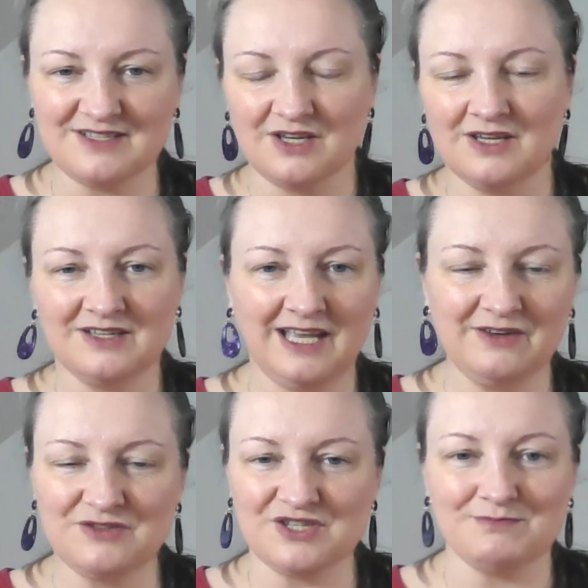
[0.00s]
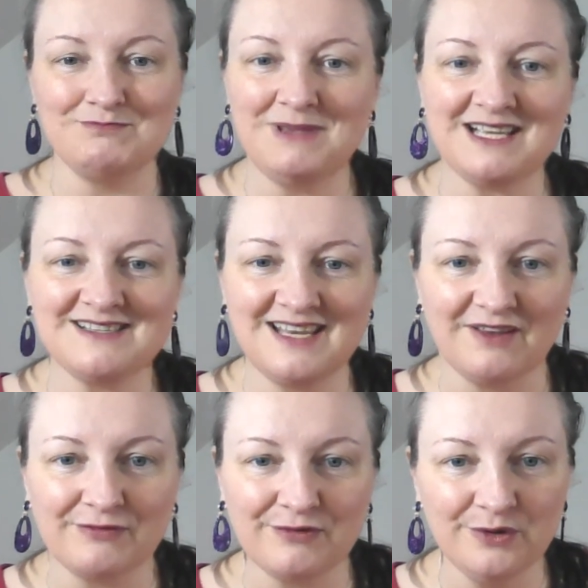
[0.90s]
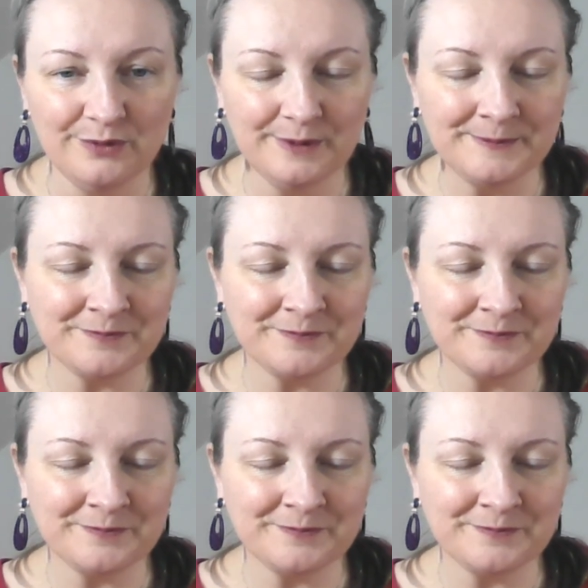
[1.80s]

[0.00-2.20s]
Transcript: It's kind of just mixing through.